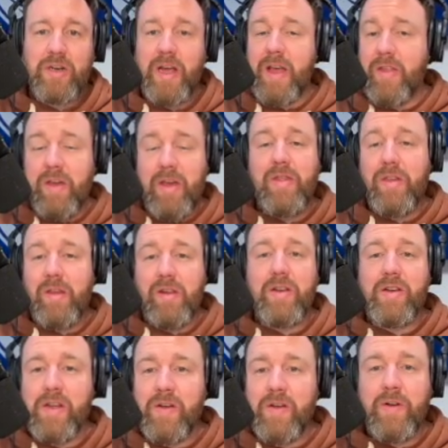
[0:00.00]
and the
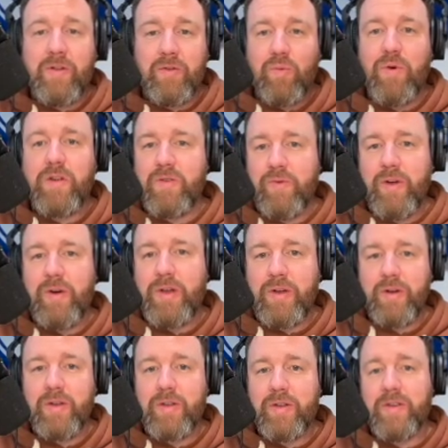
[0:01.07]
defense was very
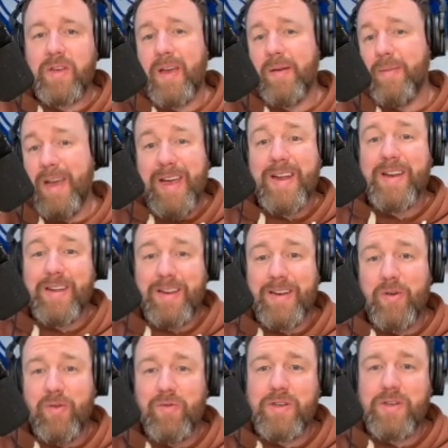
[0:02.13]
good in this game and in
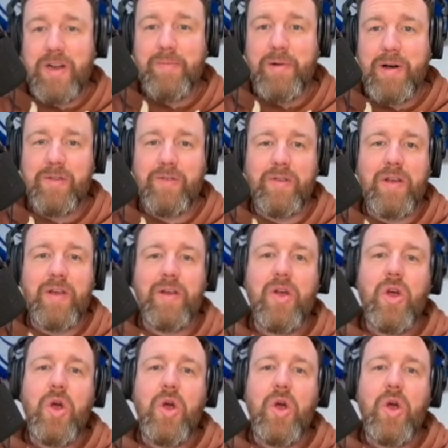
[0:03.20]
overtime, honestly,